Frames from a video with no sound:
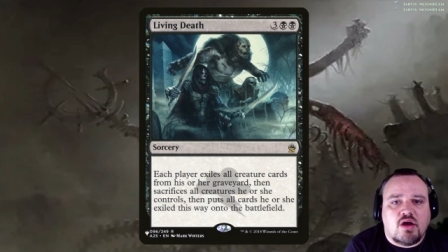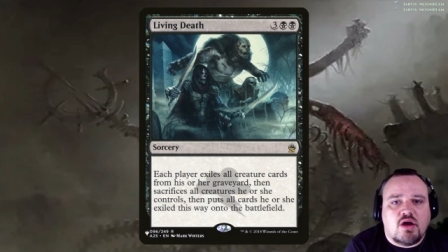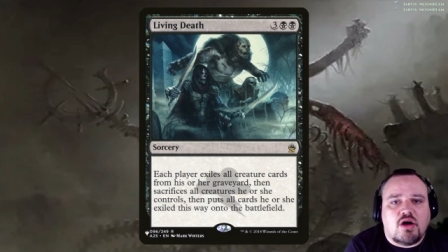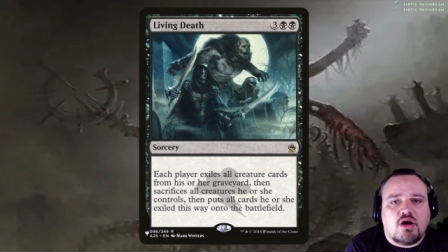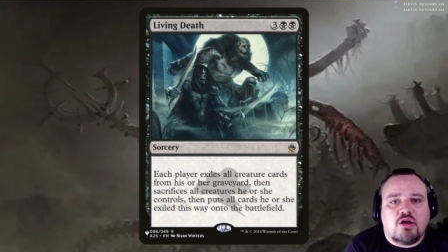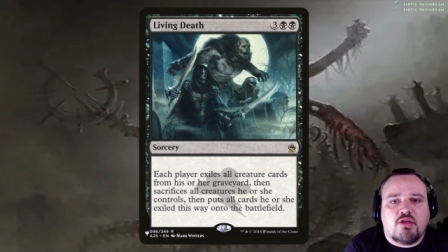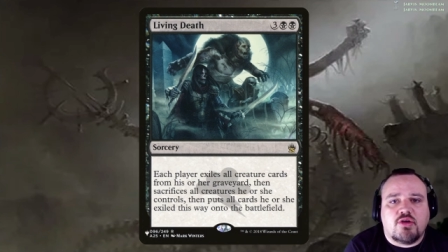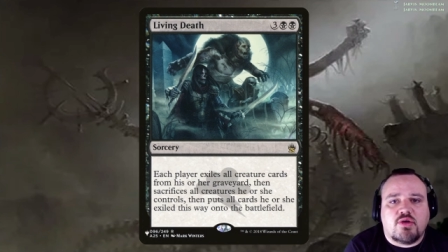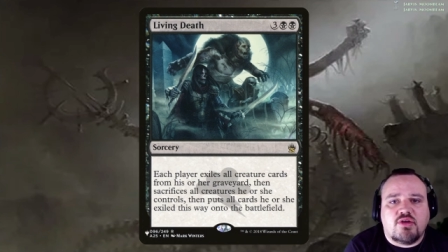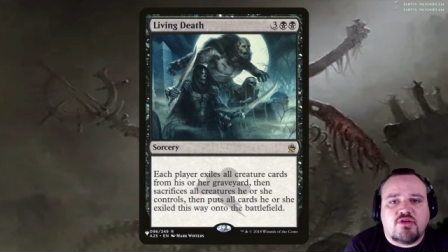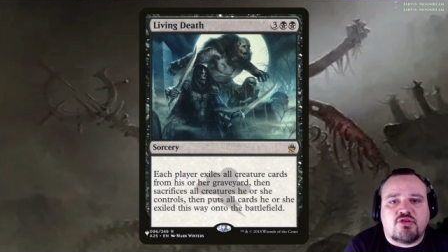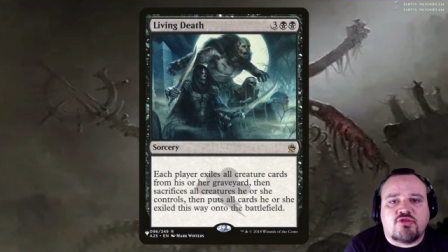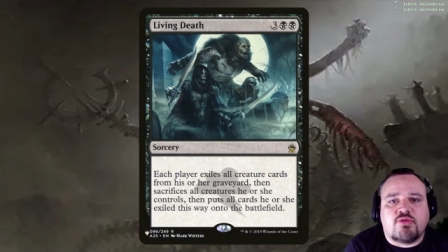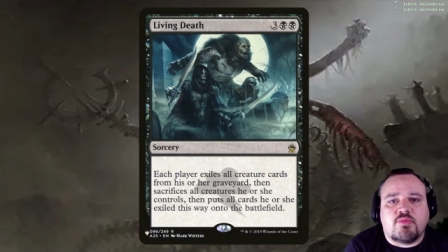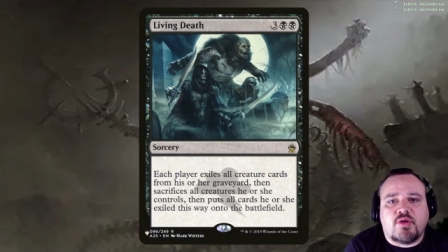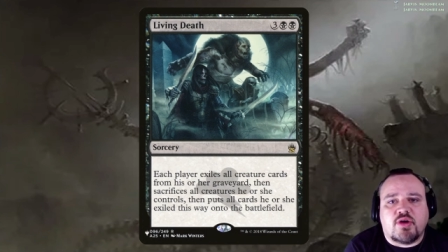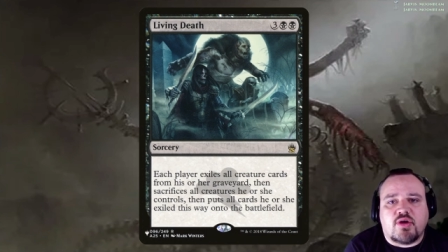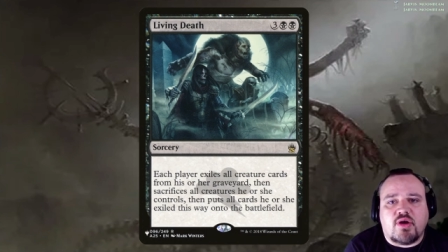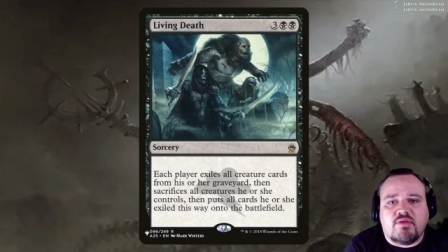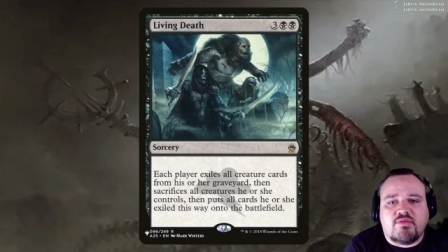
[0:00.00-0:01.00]
All the creatures from
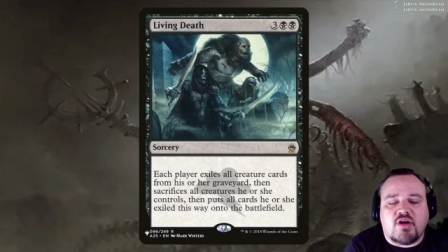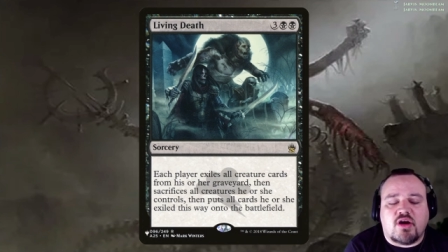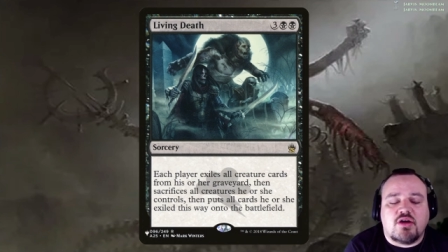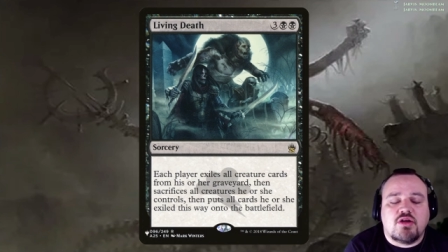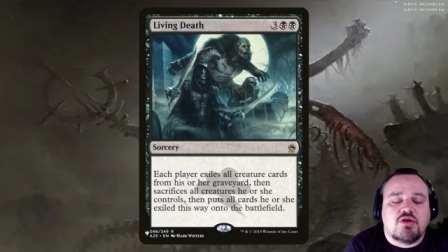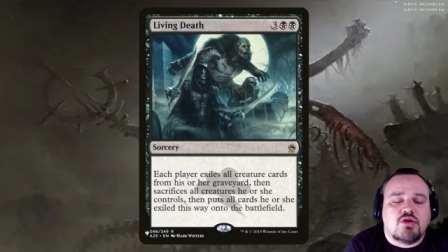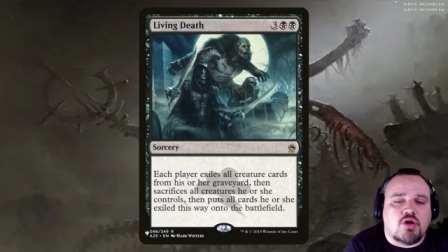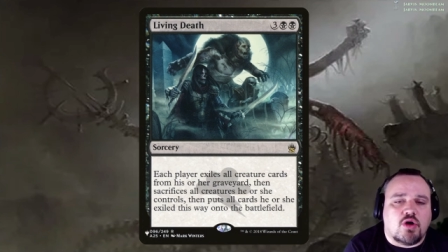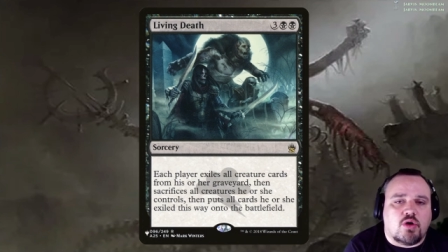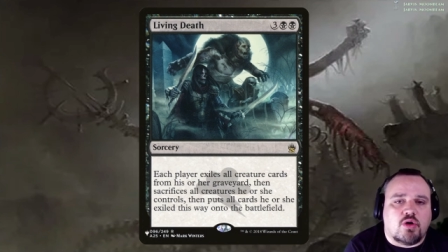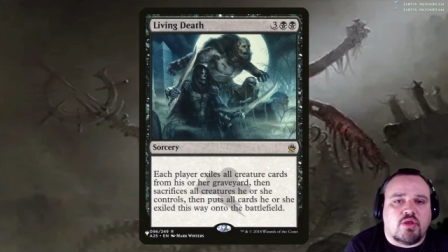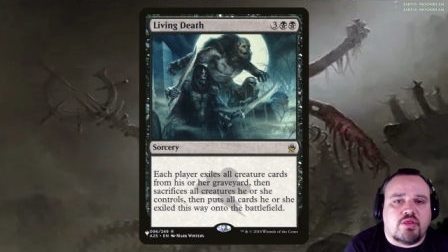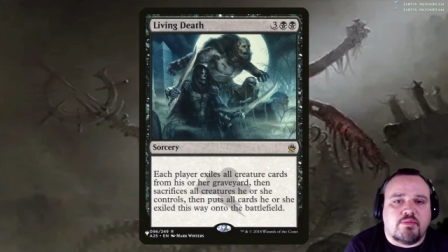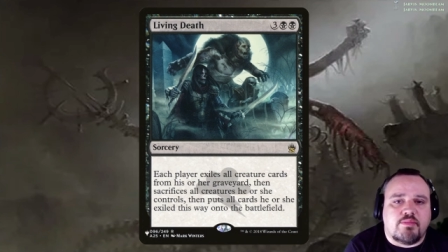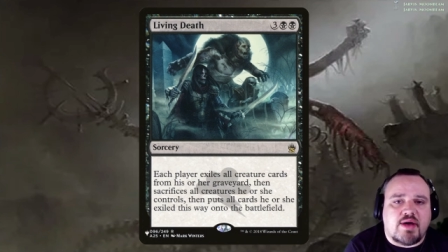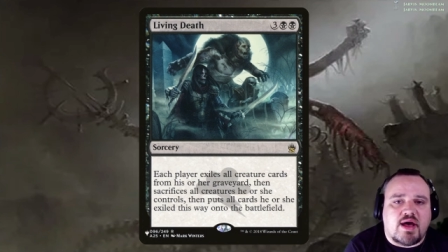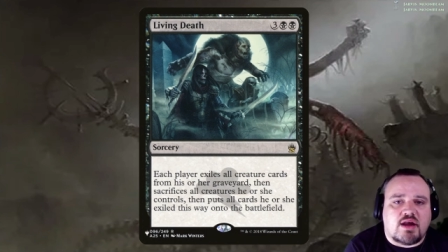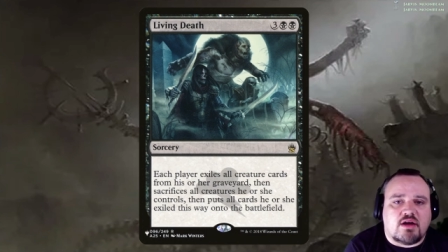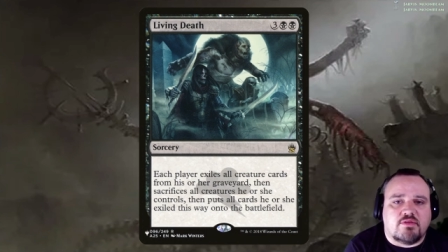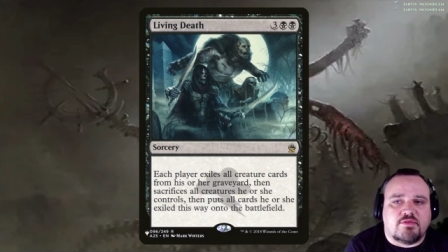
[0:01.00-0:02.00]
your graveyard go to the
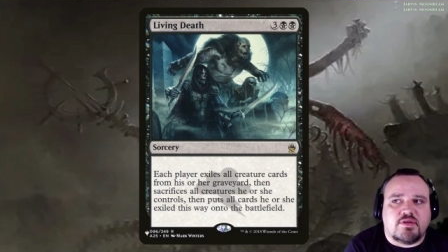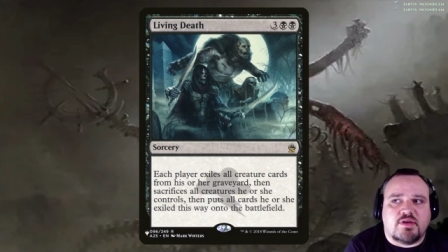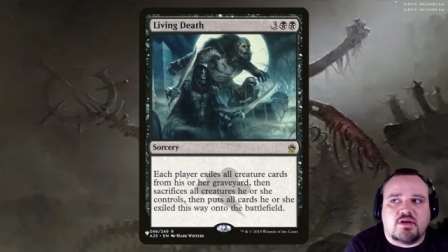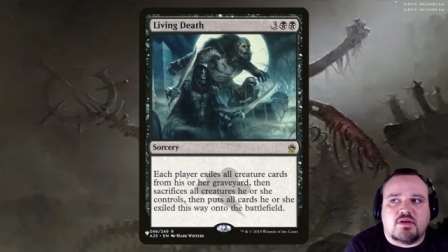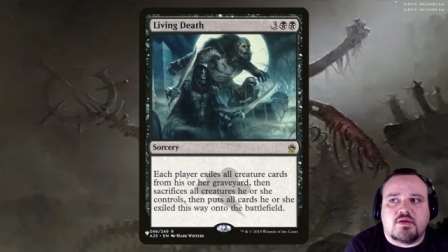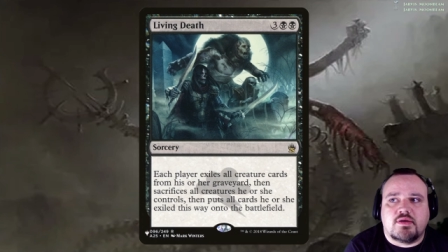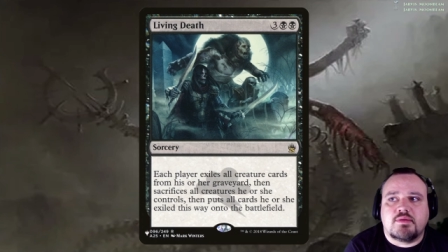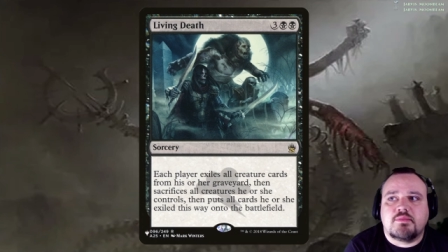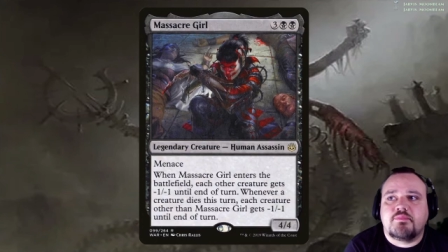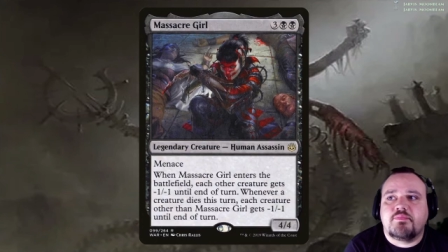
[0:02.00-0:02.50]
battlefield.